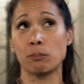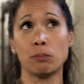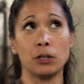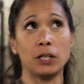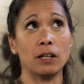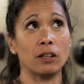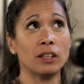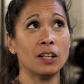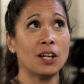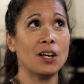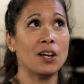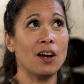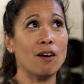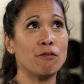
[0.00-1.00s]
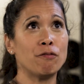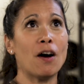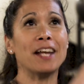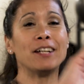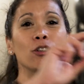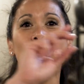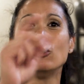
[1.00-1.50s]
putting a
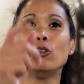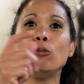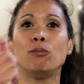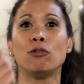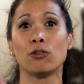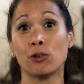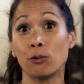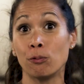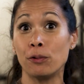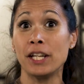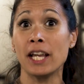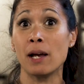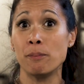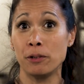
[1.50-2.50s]
final loop to her rehab